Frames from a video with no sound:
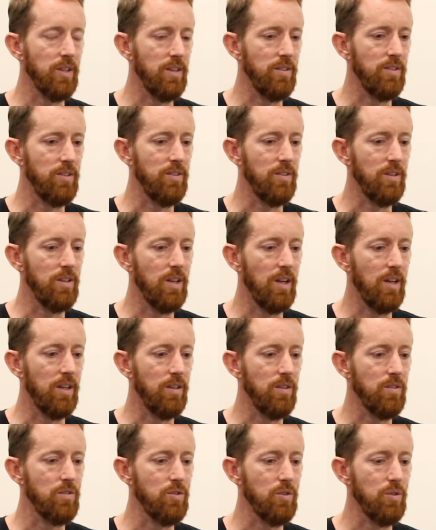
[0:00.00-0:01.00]
easy to get
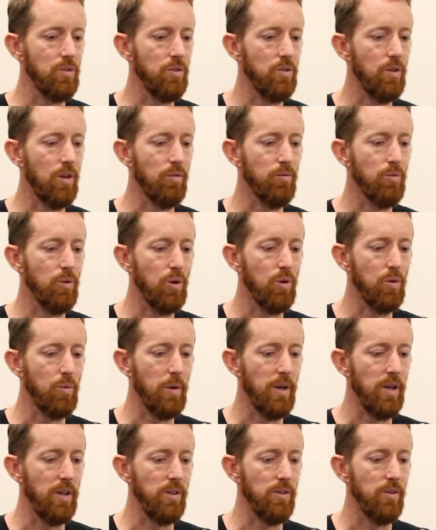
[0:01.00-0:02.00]
into a role
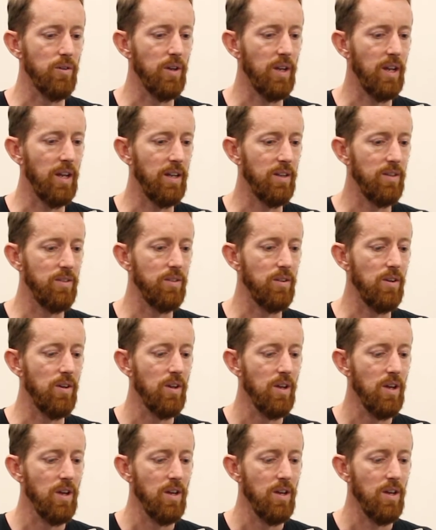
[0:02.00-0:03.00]
where you're
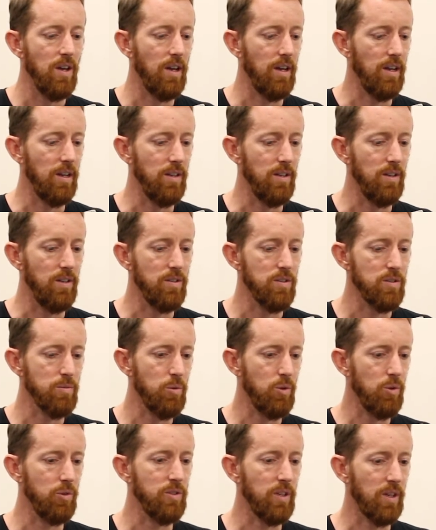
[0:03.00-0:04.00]
handed a
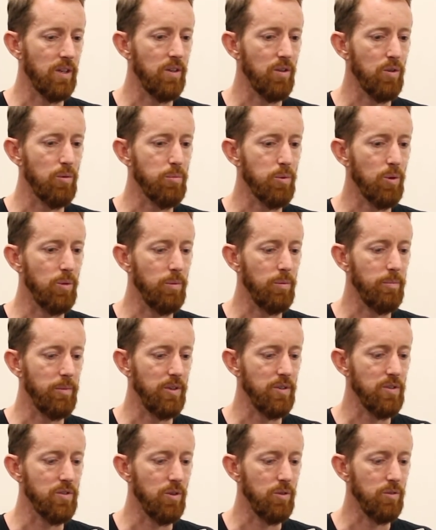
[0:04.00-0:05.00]
small technical problem
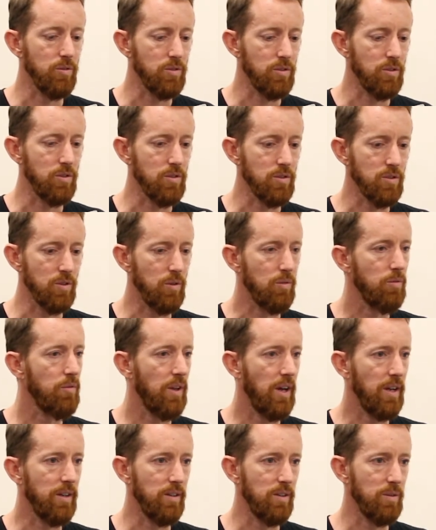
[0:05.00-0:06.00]
and told to solve
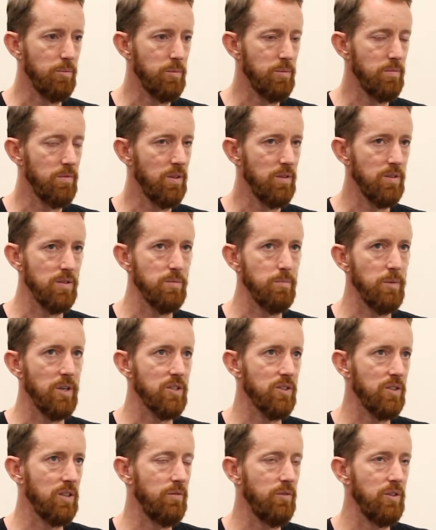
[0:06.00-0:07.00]
that
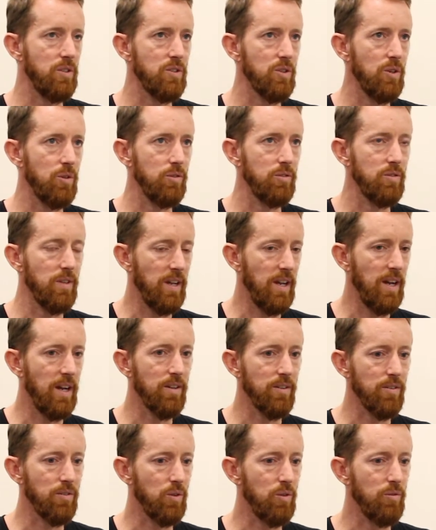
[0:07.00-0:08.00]
especially if you're told
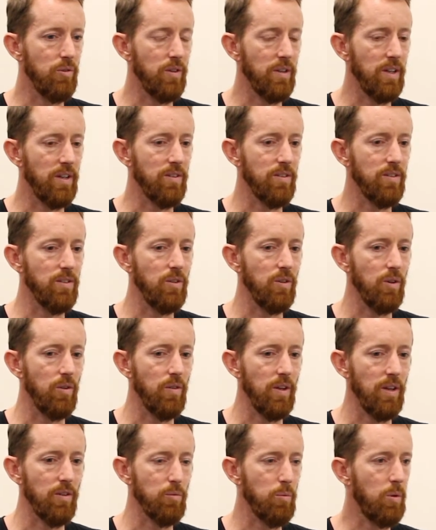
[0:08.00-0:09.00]
how to solve it.
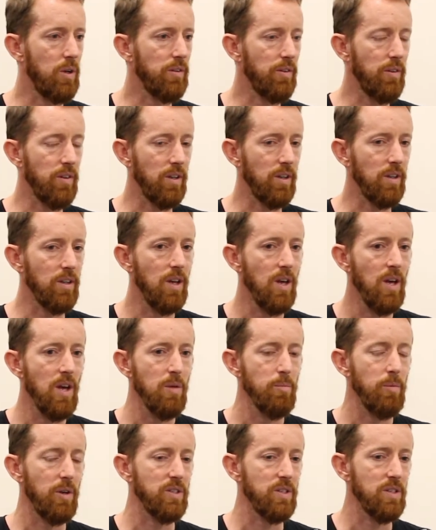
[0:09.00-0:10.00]
That's one thing.
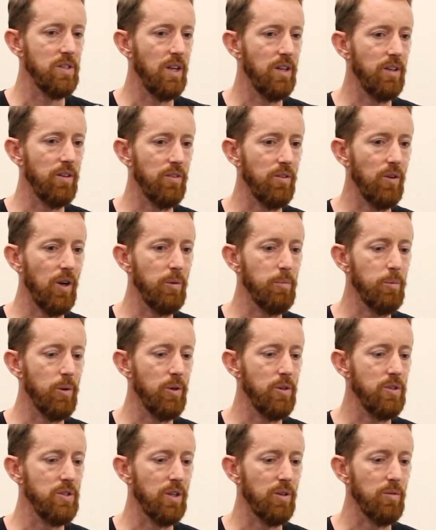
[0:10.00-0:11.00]
But to take a side
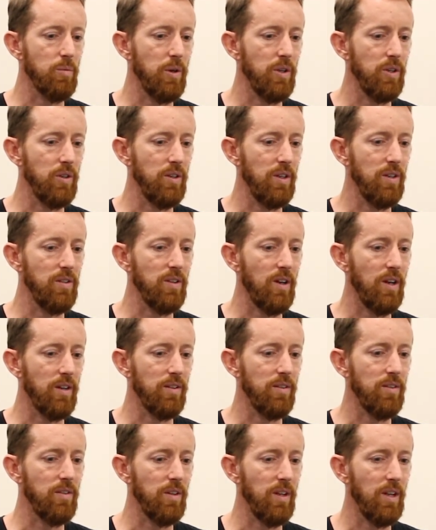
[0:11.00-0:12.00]
project where you need to
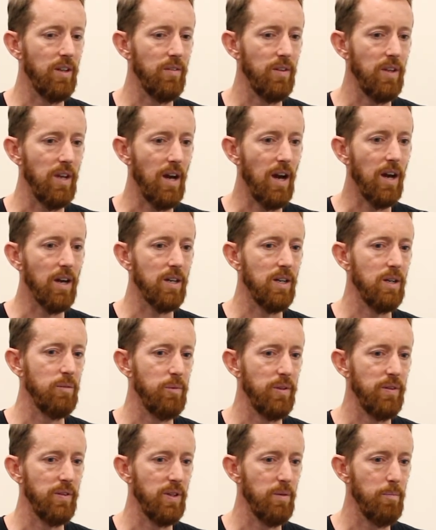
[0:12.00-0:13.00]
understand the
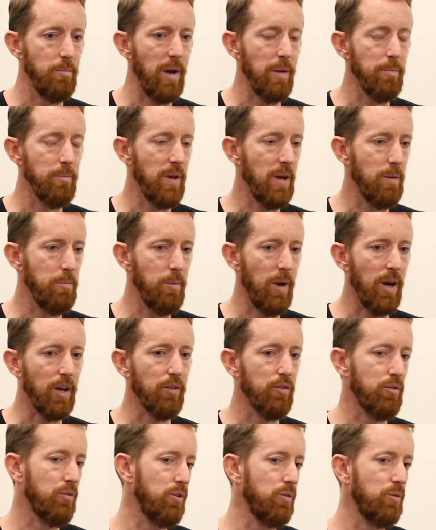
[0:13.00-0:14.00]
outcome and then map that
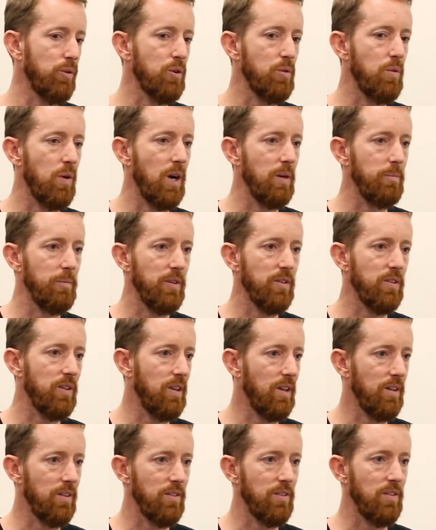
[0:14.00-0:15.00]
back through requirements
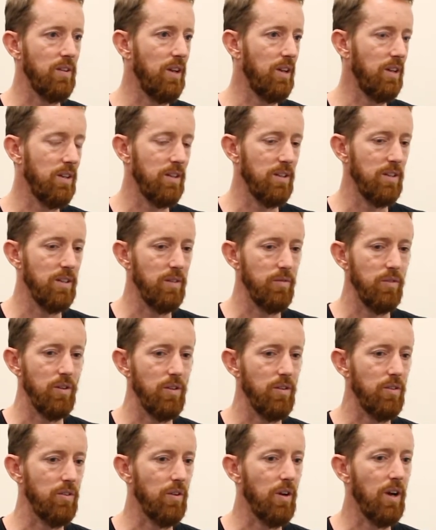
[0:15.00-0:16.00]
and understanding and even
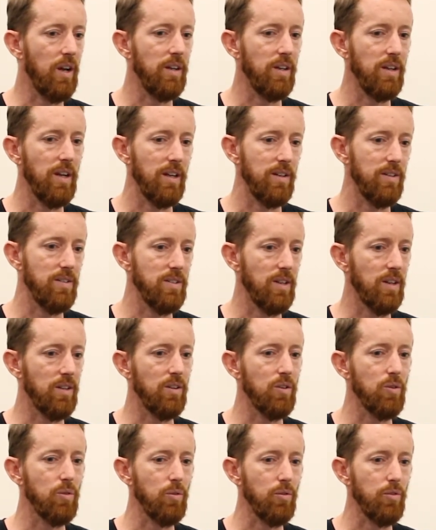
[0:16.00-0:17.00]
design and
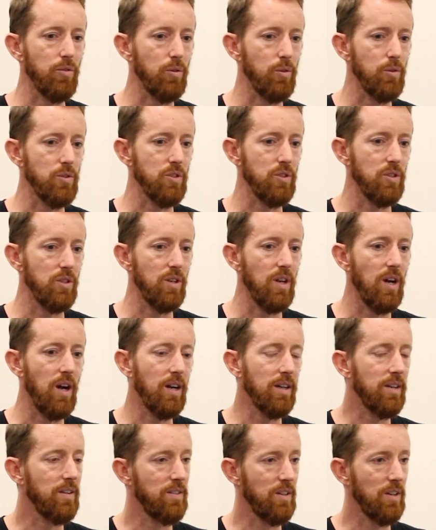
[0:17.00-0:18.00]
technical solution and
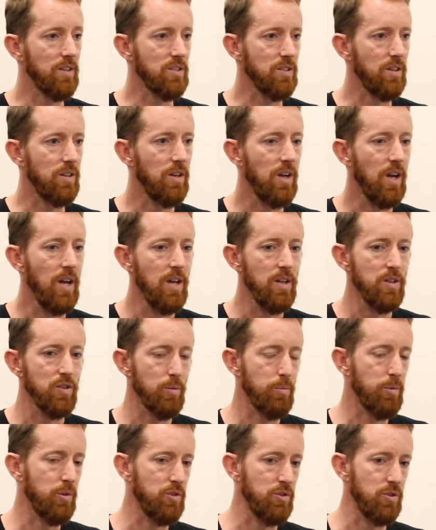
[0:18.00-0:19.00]
architecture
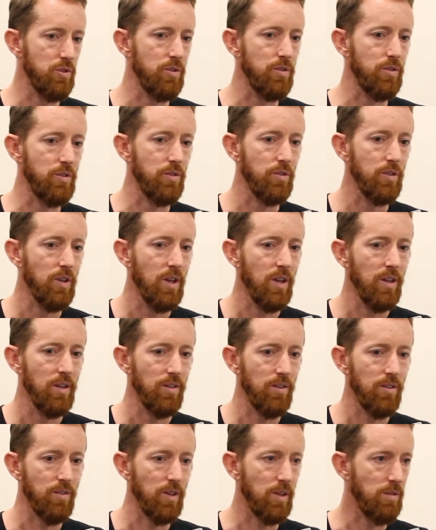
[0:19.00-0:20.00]
to produce
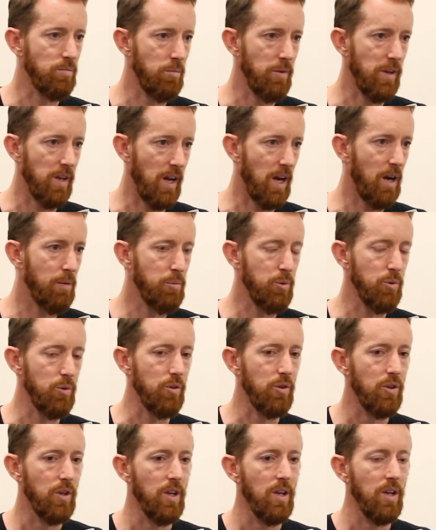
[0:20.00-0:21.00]
some
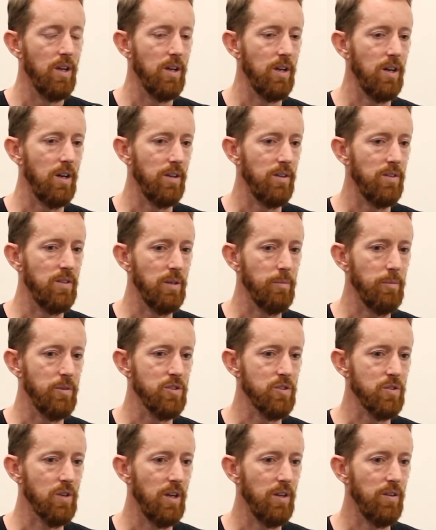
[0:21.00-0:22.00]
output
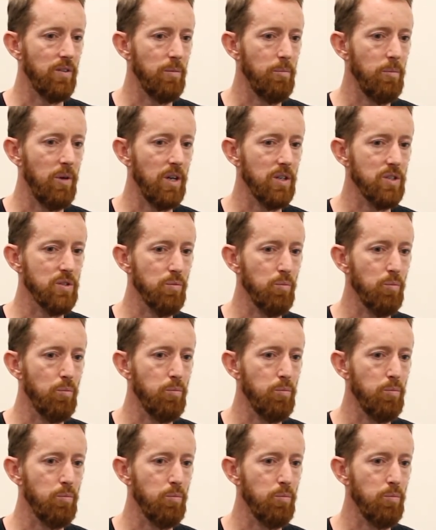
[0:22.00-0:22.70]
demonstrates a much